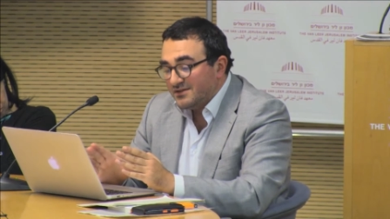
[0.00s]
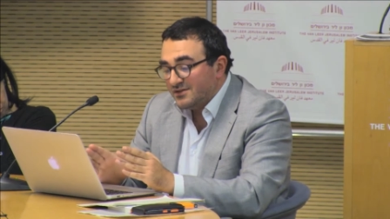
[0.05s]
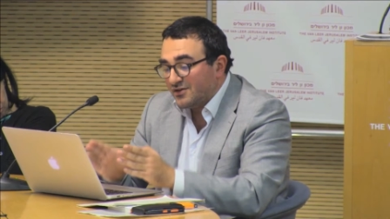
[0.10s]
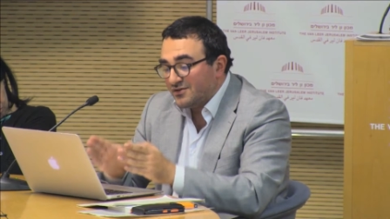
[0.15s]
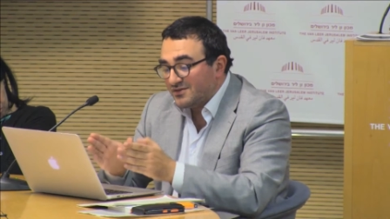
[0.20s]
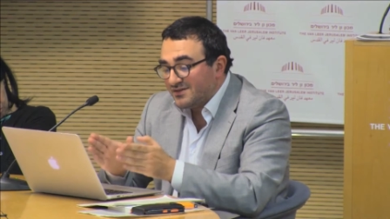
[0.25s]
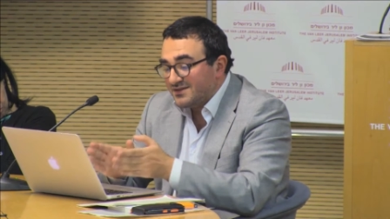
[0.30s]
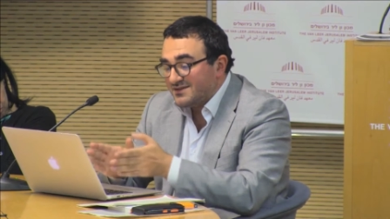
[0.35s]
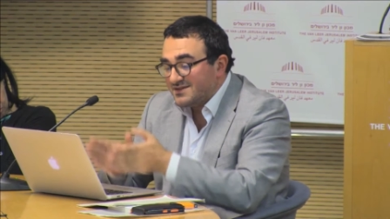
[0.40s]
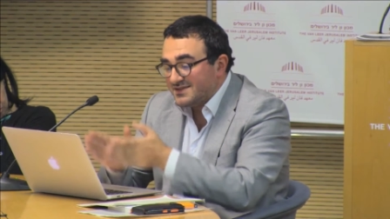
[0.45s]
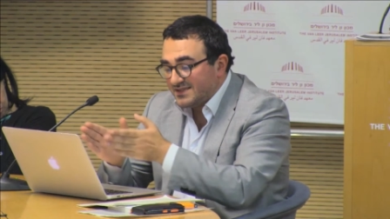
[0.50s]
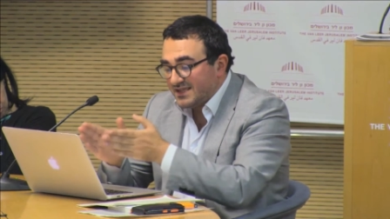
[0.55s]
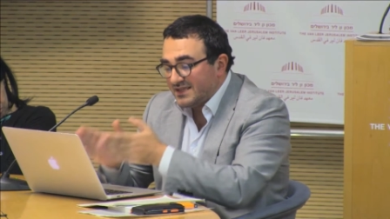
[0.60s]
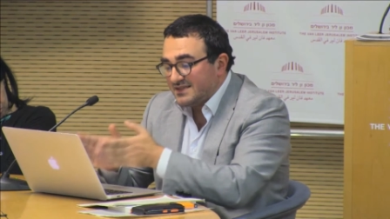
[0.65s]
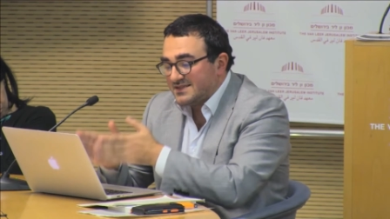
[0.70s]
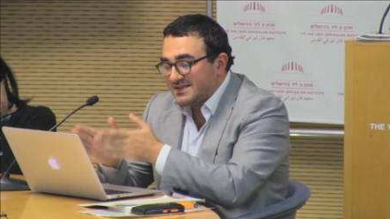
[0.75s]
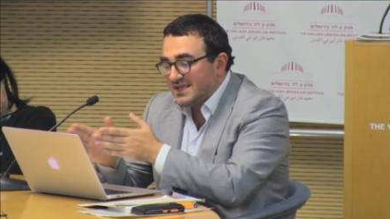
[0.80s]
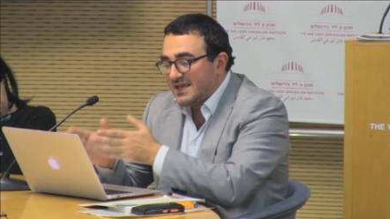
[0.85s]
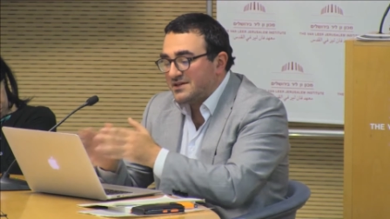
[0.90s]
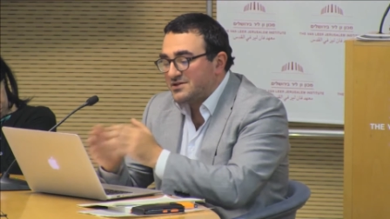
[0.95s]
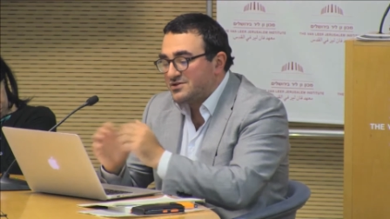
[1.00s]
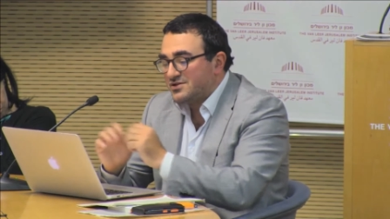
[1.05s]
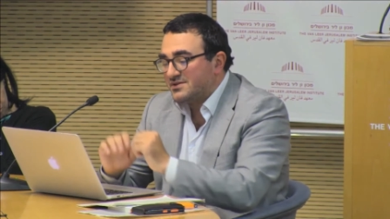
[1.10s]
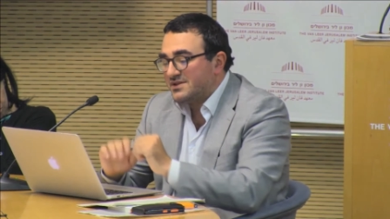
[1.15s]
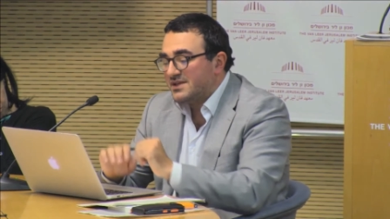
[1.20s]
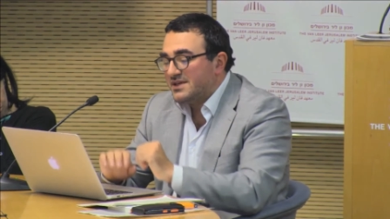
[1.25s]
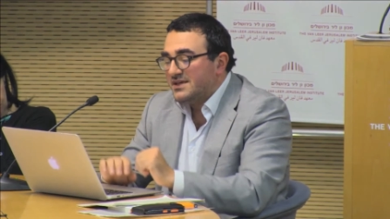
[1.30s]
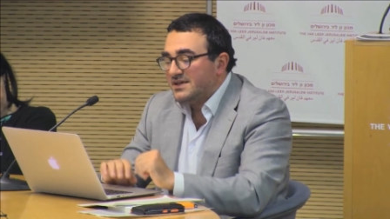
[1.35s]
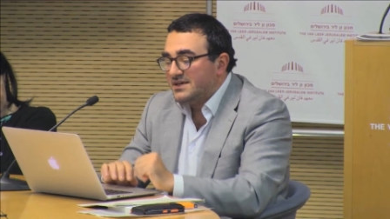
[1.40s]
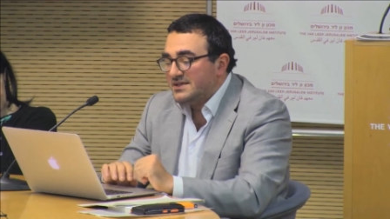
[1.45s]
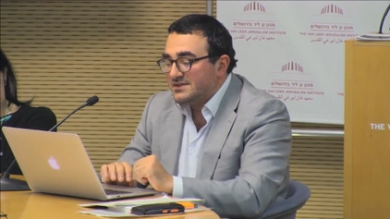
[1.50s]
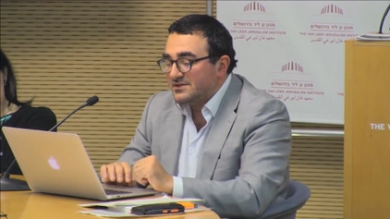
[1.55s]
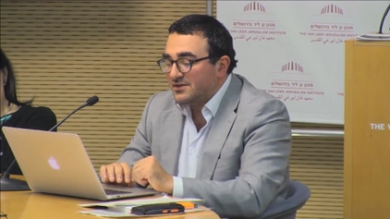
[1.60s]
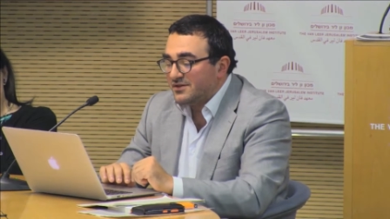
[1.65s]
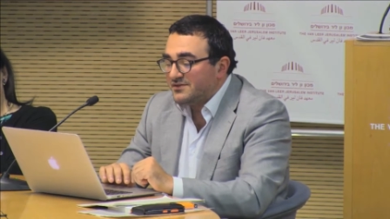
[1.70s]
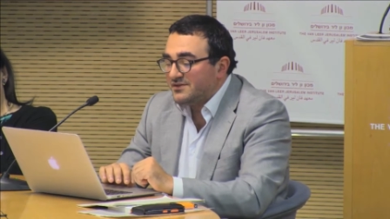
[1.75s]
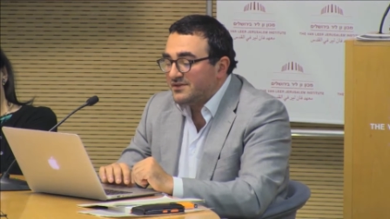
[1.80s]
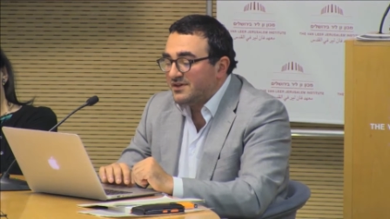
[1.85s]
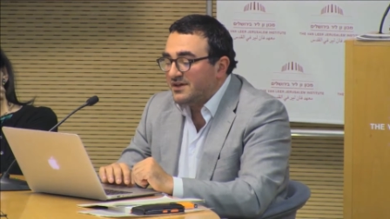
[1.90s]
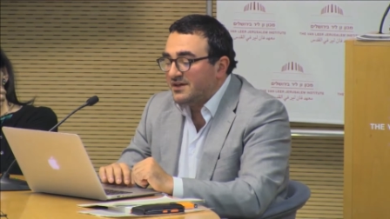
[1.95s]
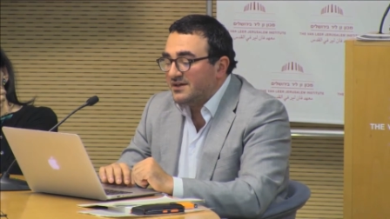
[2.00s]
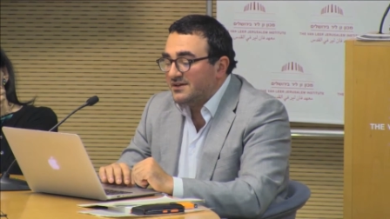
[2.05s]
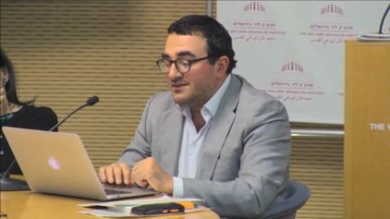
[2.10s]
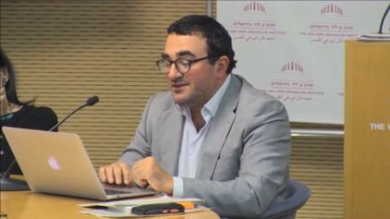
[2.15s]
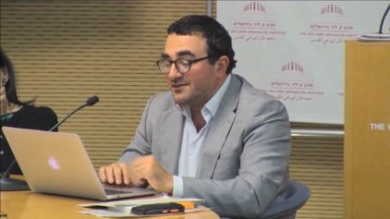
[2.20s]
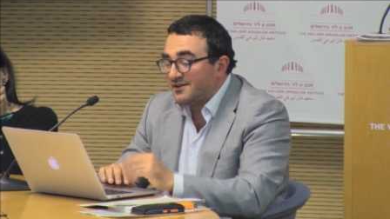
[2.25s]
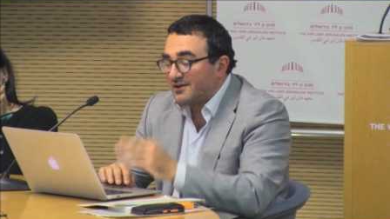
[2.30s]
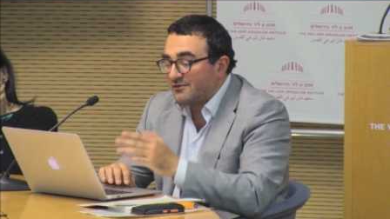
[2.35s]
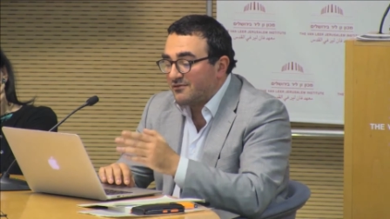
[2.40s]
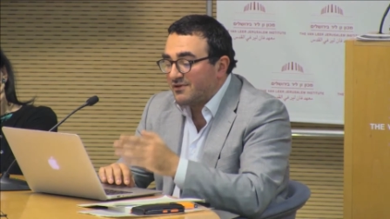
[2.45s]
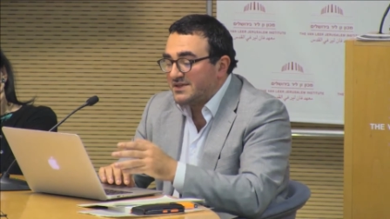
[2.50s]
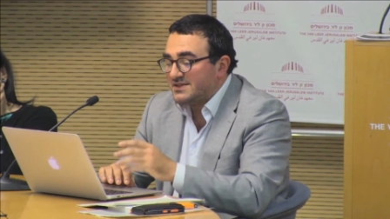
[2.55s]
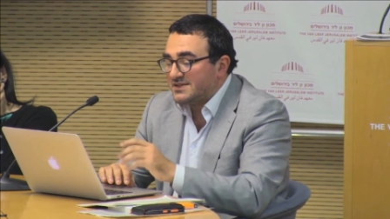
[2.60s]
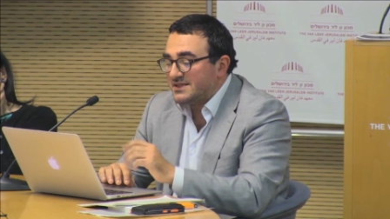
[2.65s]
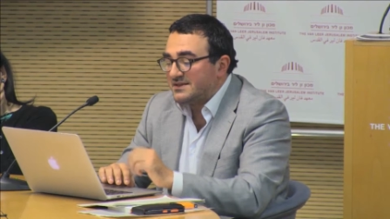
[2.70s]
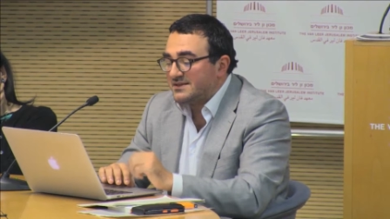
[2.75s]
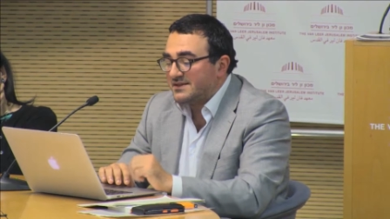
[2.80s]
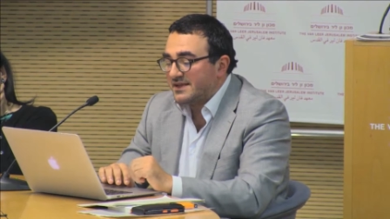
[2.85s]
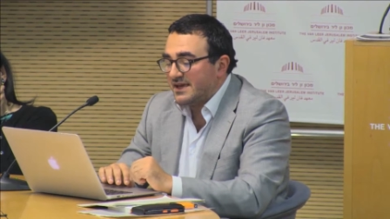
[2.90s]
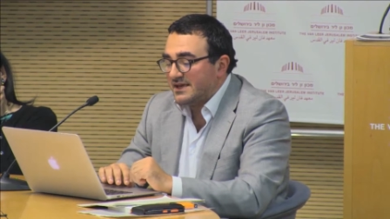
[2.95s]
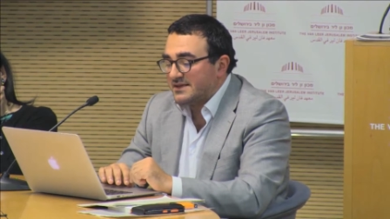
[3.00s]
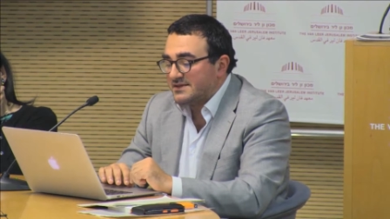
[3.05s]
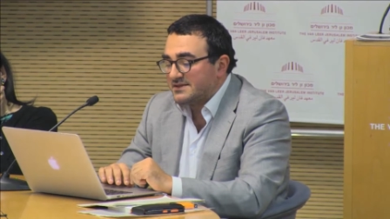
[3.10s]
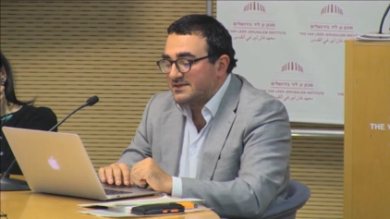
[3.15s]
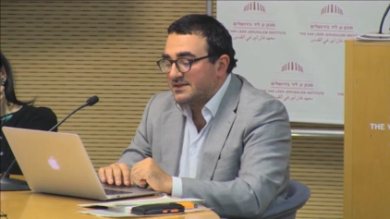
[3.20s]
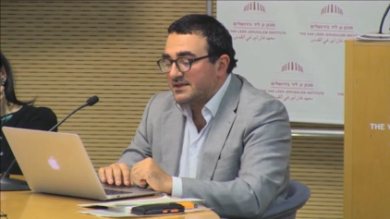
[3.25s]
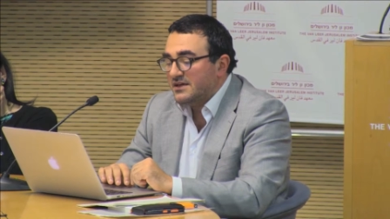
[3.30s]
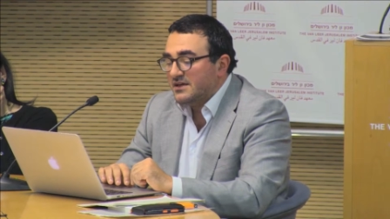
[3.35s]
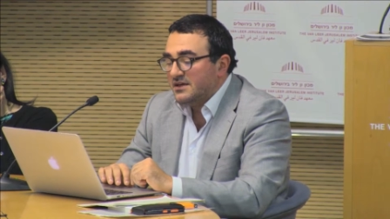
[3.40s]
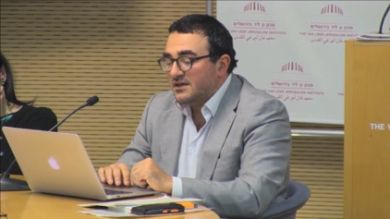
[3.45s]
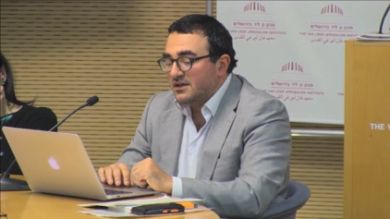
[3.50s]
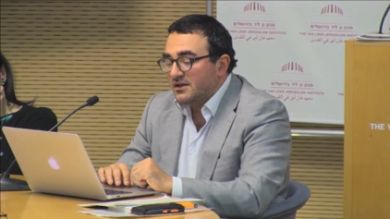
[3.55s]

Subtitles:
non-state sanctioned is not the requisite test